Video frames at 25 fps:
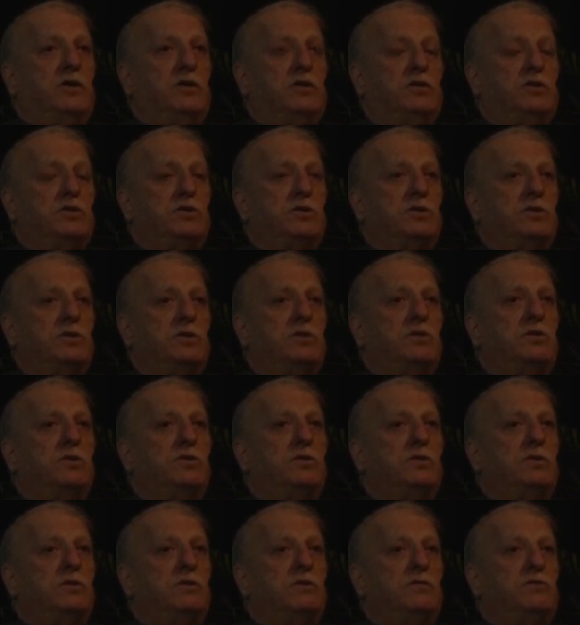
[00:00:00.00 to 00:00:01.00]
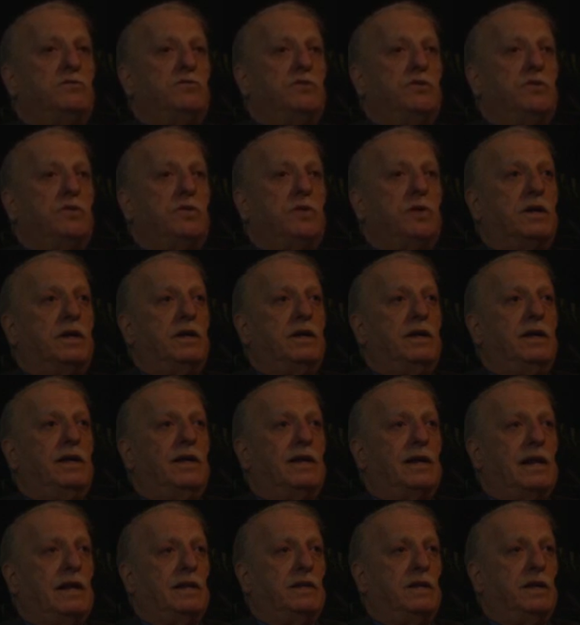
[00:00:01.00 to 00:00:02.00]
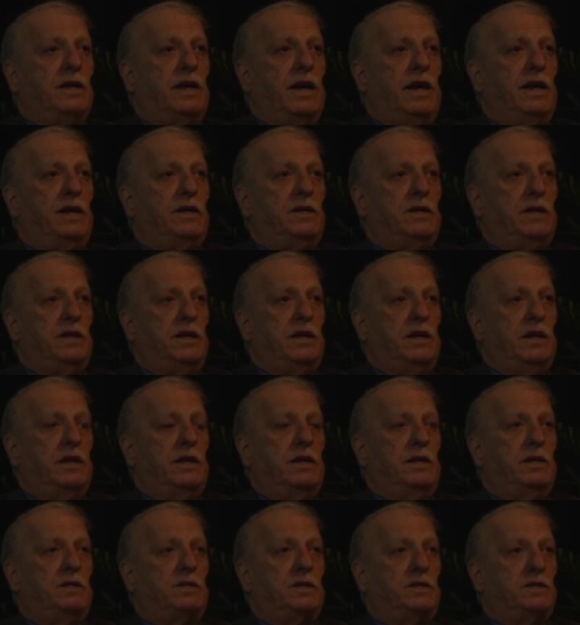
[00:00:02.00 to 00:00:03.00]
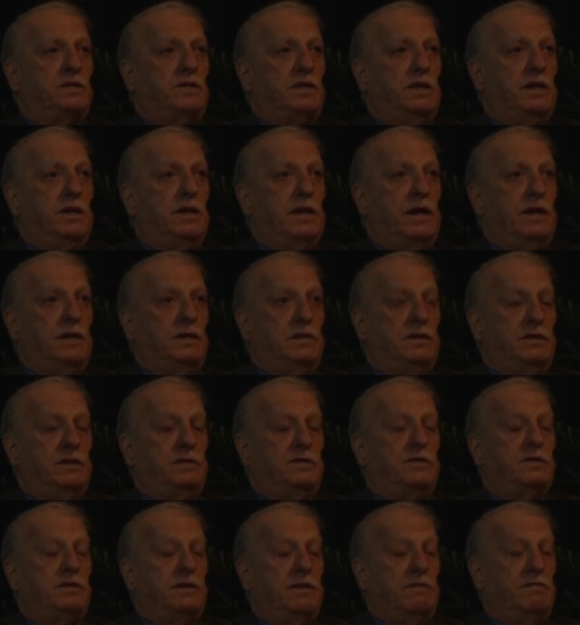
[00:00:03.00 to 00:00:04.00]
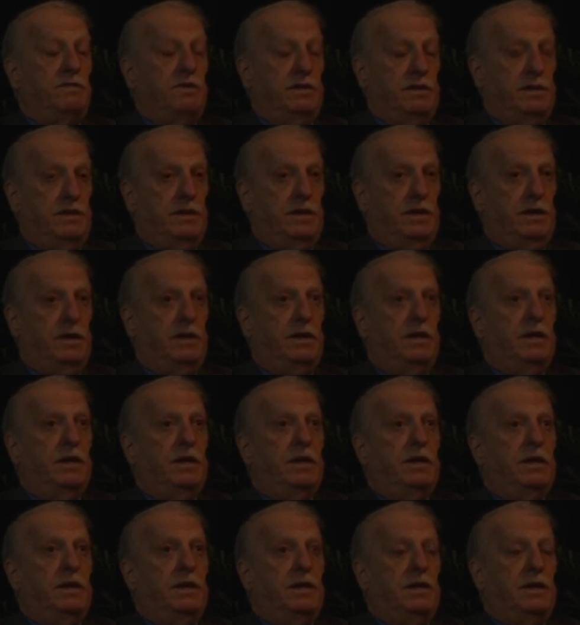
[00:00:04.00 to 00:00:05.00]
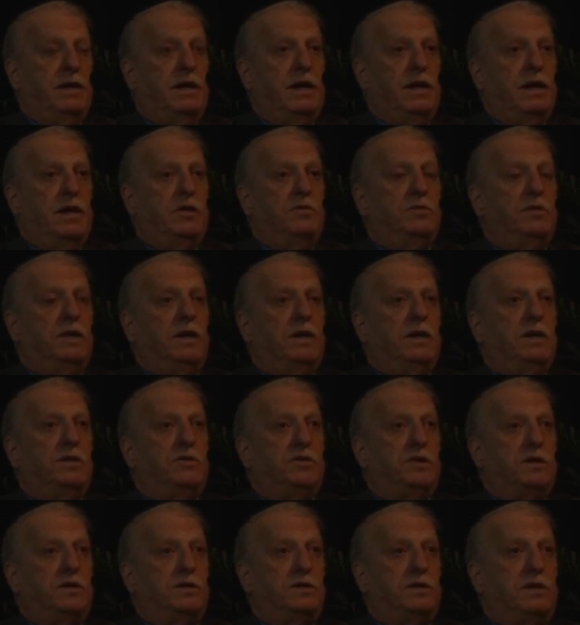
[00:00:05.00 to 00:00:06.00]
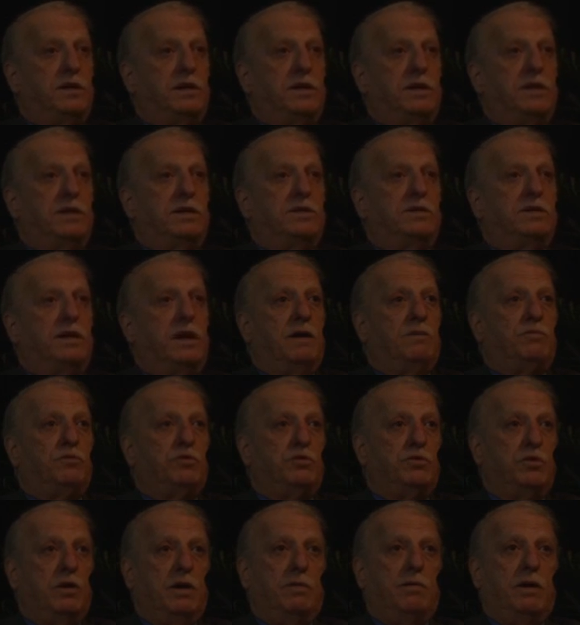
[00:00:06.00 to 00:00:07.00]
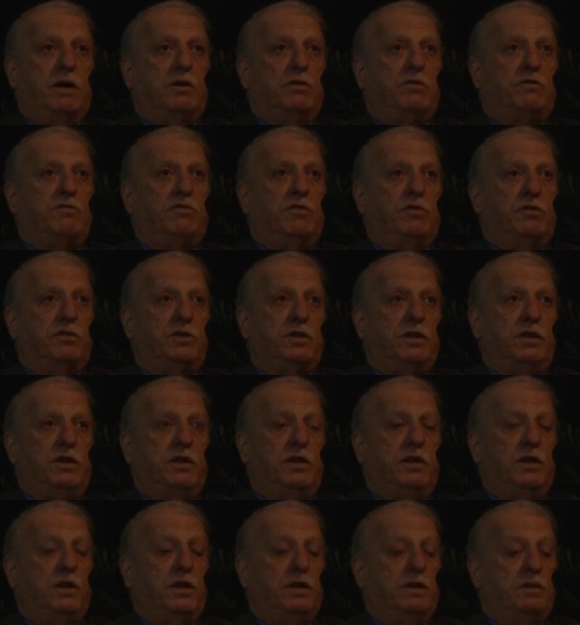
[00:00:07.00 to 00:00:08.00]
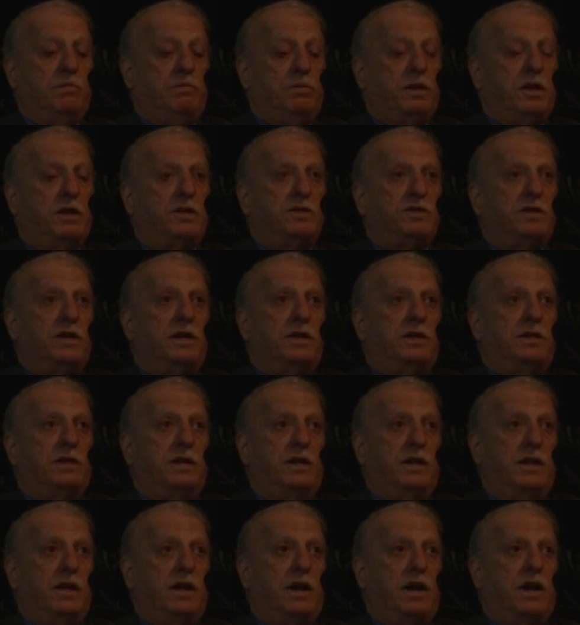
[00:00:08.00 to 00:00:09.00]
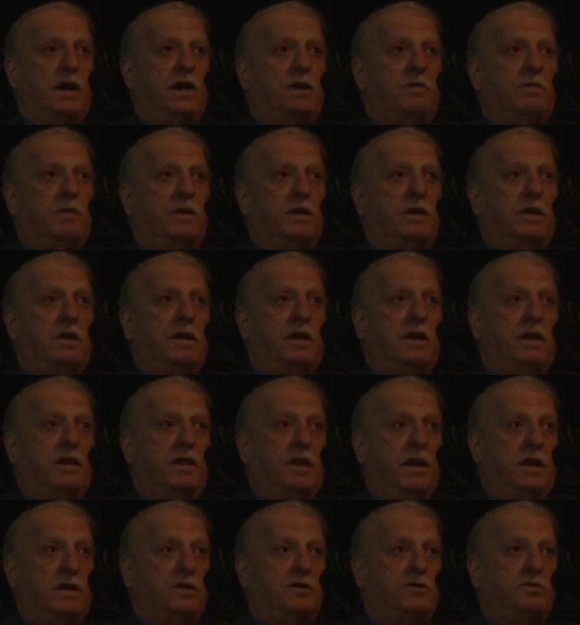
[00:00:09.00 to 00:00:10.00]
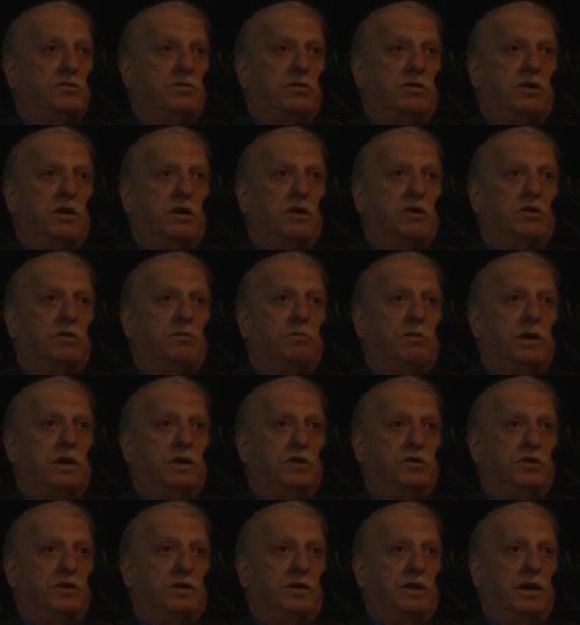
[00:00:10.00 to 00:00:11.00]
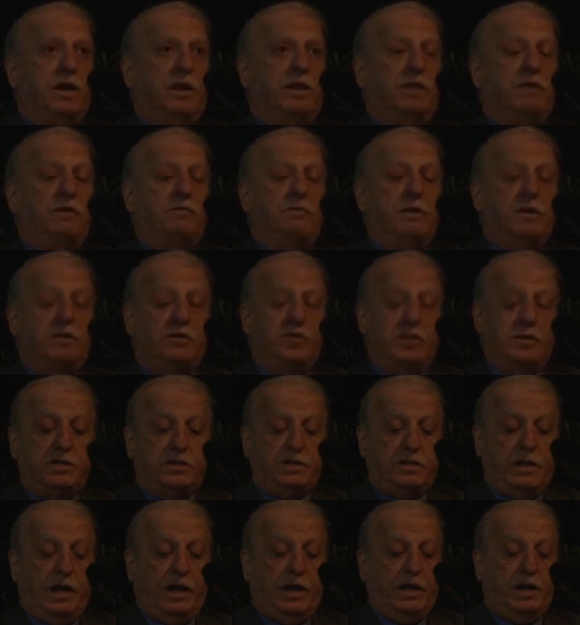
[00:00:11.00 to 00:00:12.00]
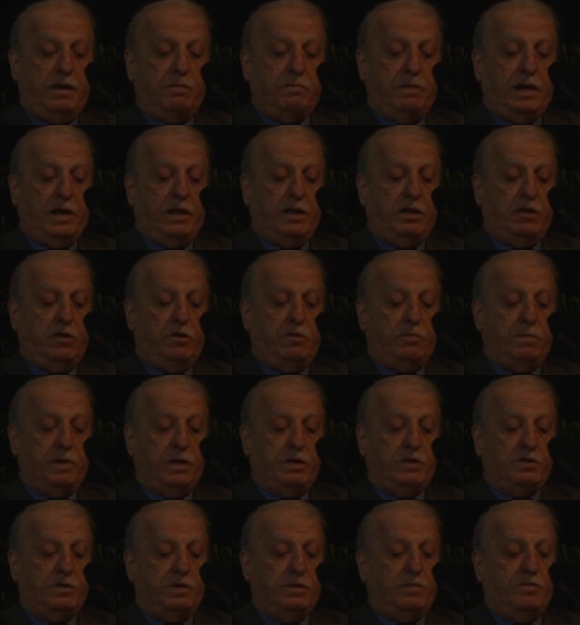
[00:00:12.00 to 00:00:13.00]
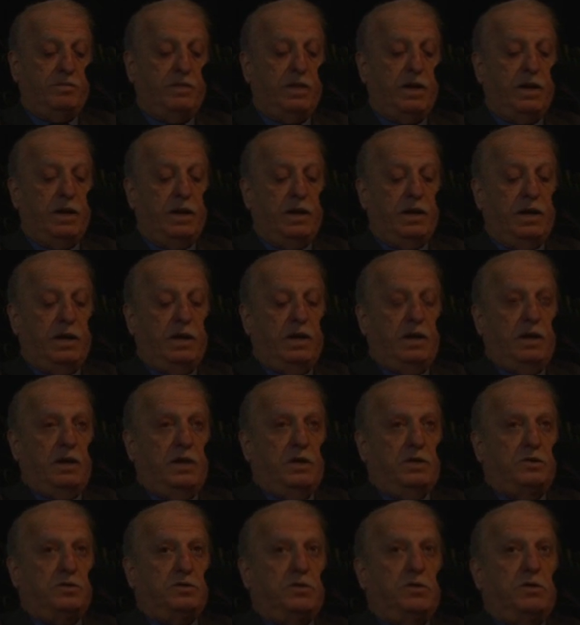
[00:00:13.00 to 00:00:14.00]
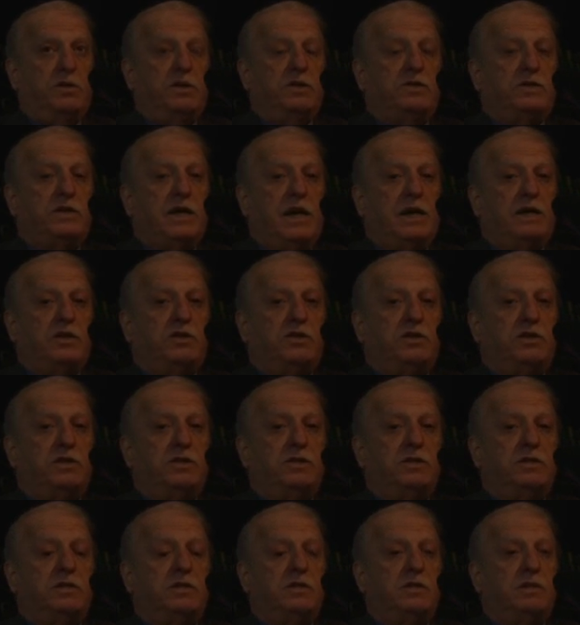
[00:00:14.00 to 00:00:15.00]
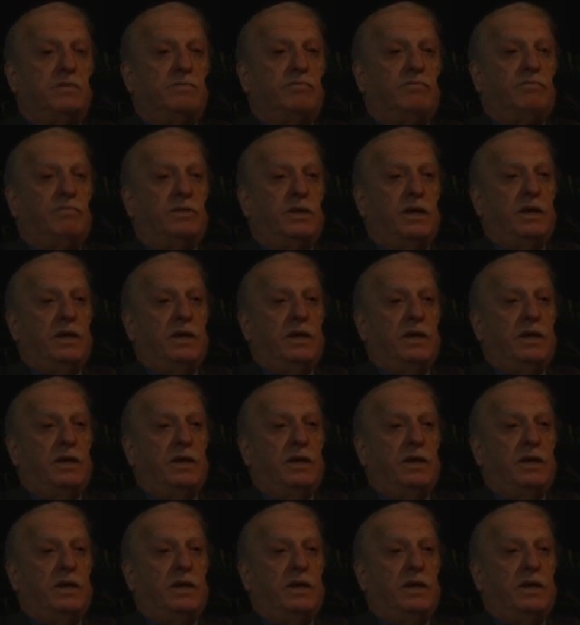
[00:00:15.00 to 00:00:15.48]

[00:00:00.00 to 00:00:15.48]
UNESCO for eradicating illiteracy in 1970. Now illiteracy is up to about 40% in Iraq, thanks to the occupation and the measures taken by the occupation. So the sanctions